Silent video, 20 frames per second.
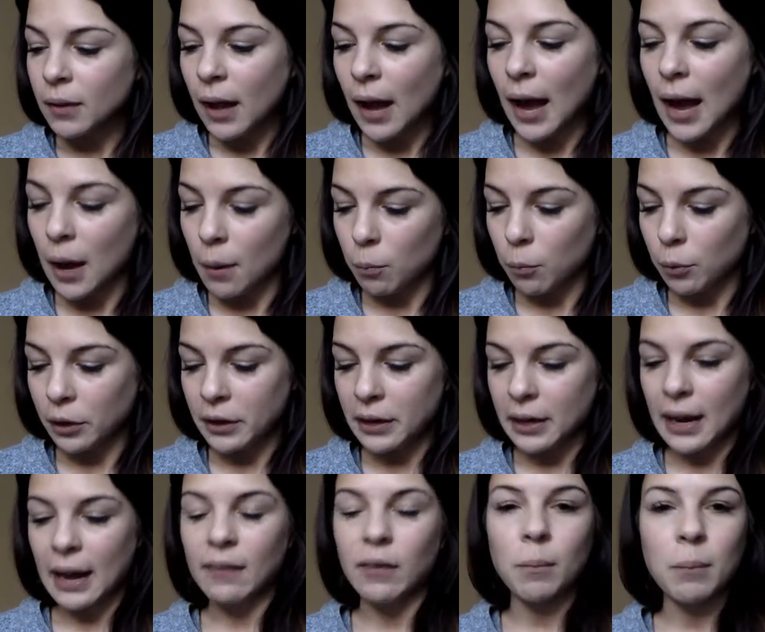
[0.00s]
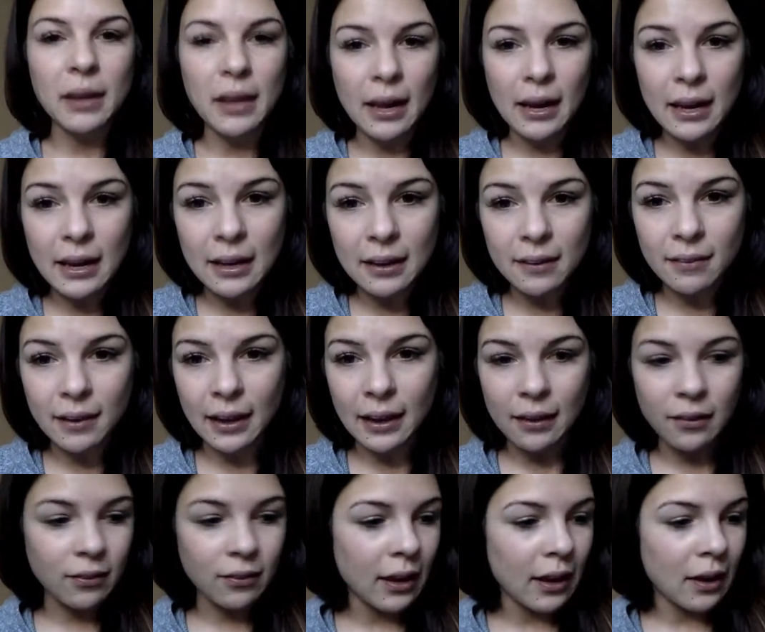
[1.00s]
where at the beginning it
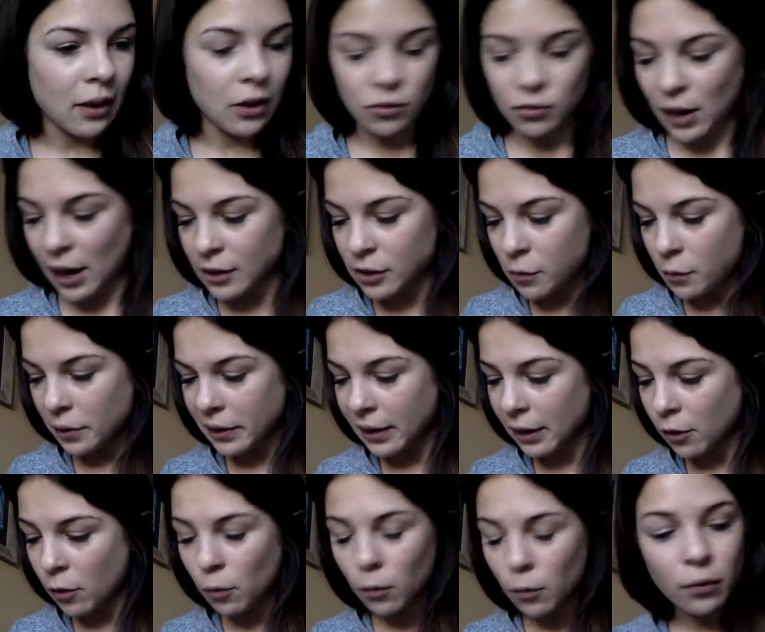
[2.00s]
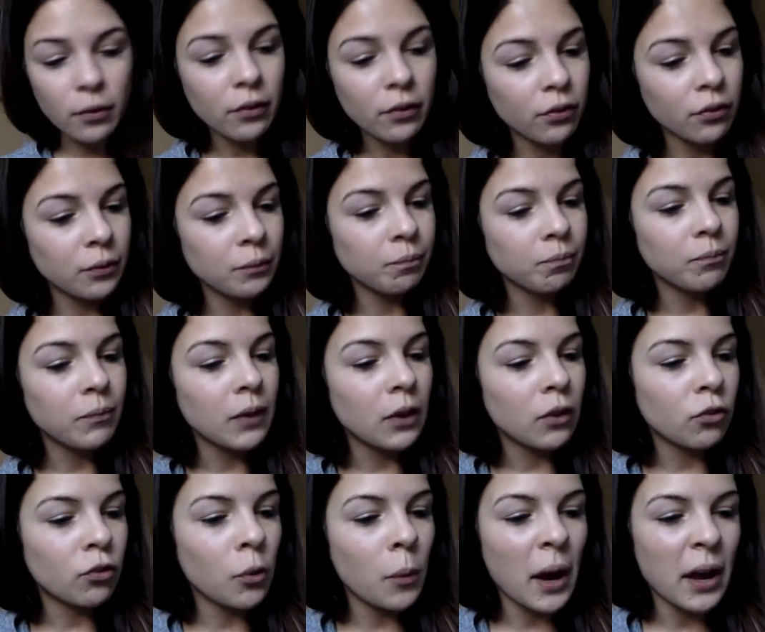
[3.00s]
says January goals.
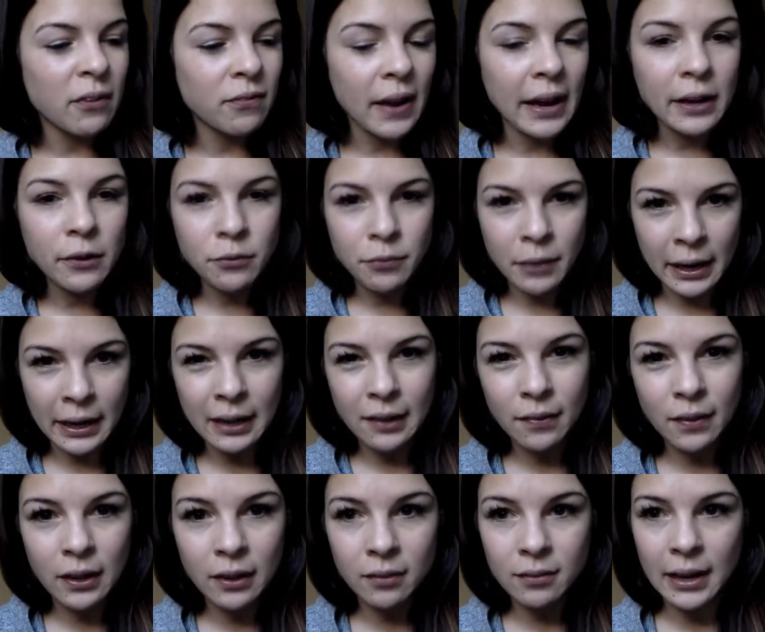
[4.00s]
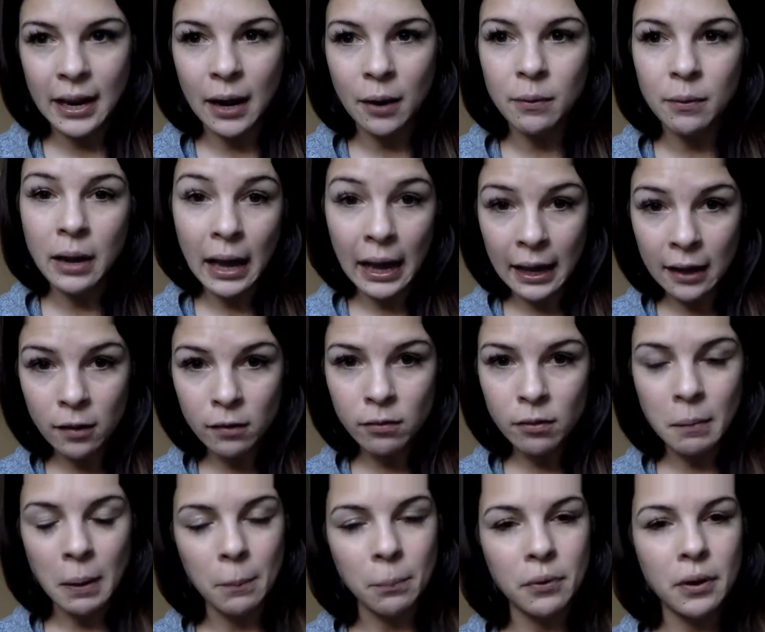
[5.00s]
So I find writing things down, you
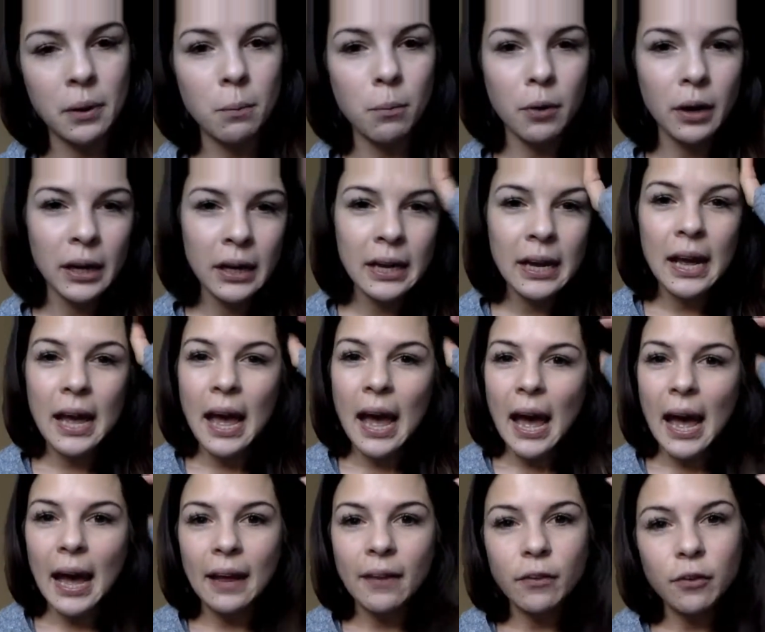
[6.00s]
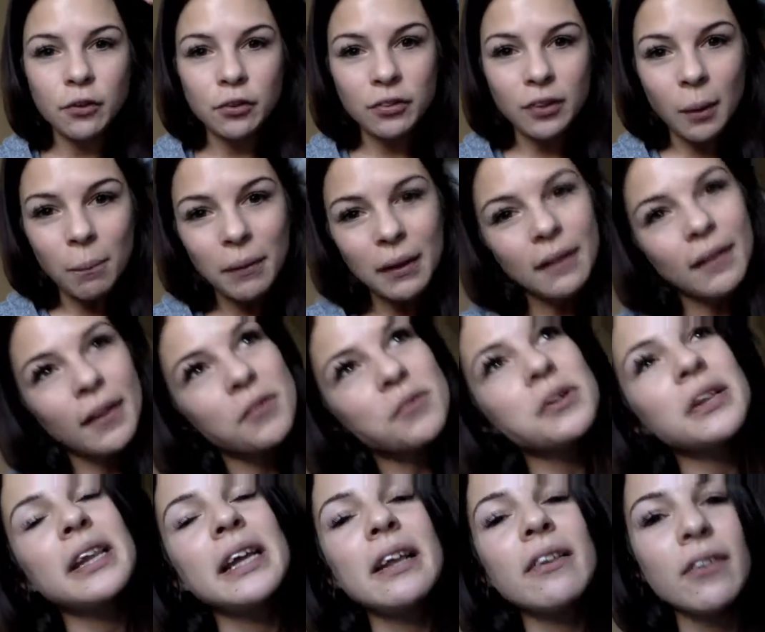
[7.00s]
remember it more, and there's something that
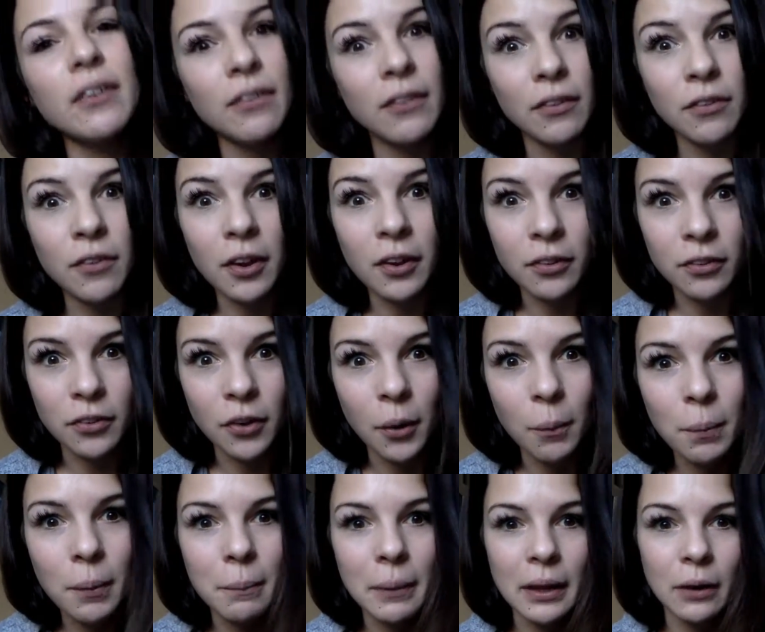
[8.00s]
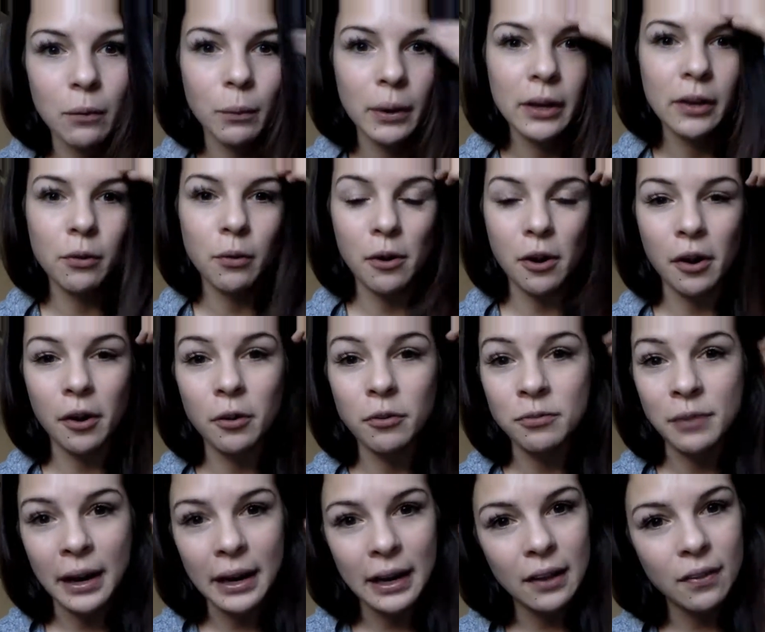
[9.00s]
releases, it's called dopamine. When you are
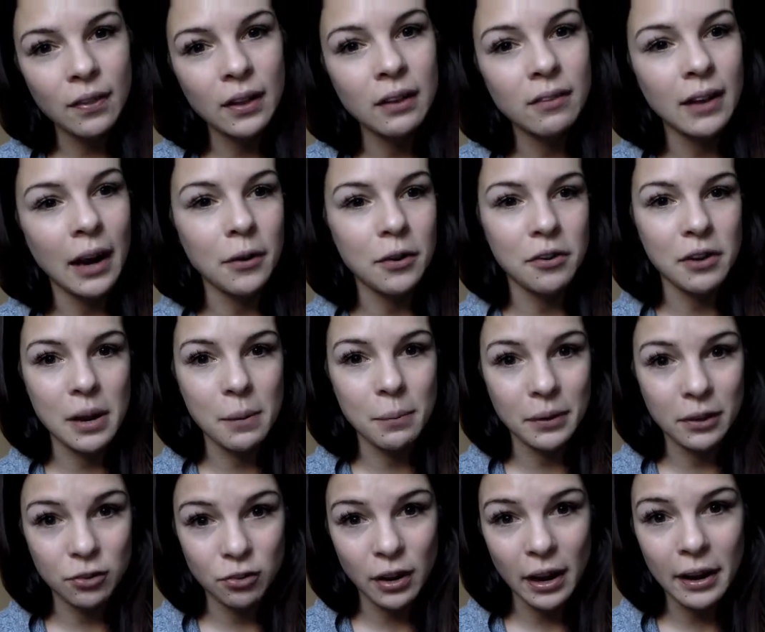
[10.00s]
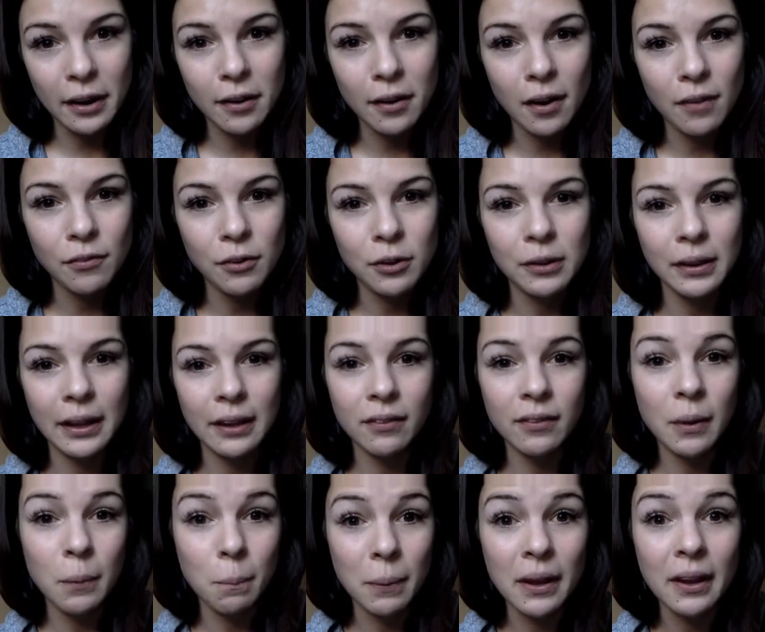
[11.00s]
writing things down and you're able to check it off your list
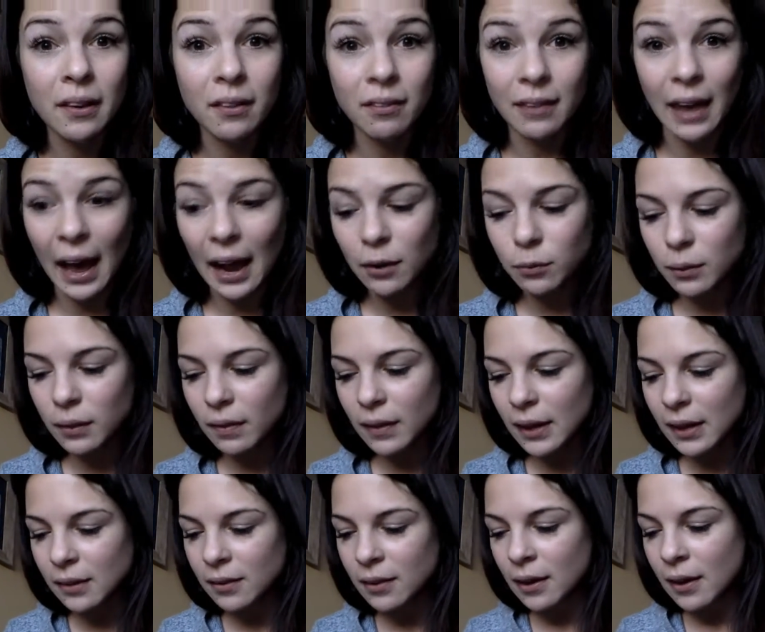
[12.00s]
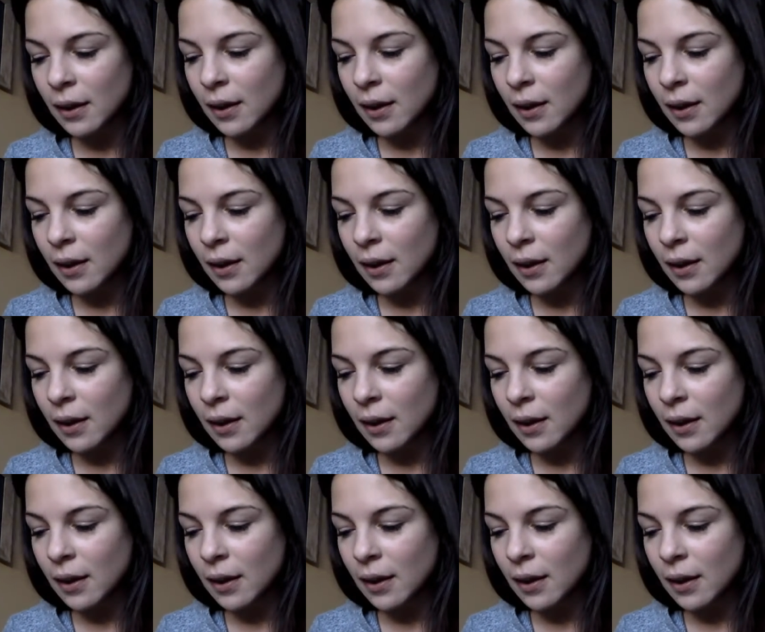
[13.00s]
and be exact with it,